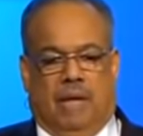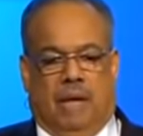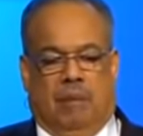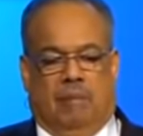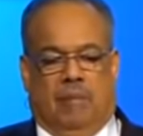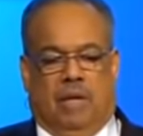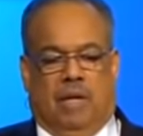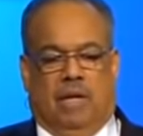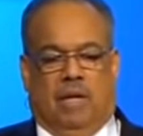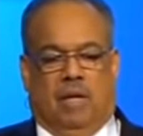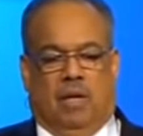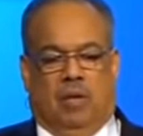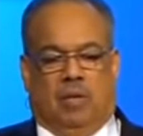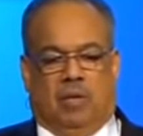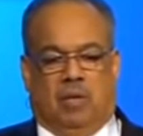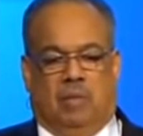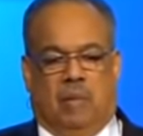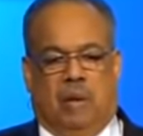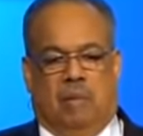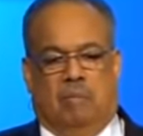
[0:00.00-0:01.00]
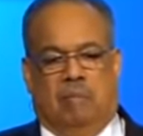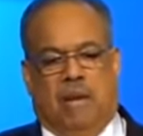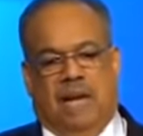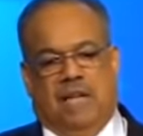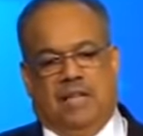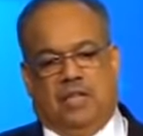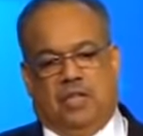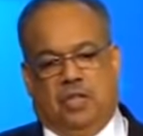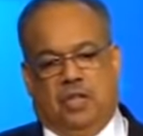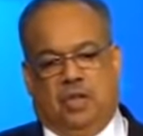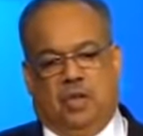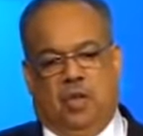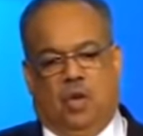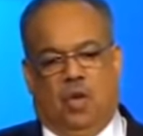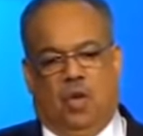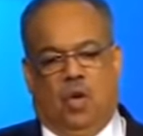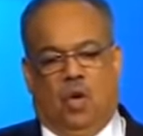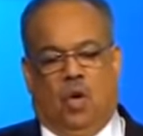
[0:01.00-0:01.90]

I'm ready to go to my mansion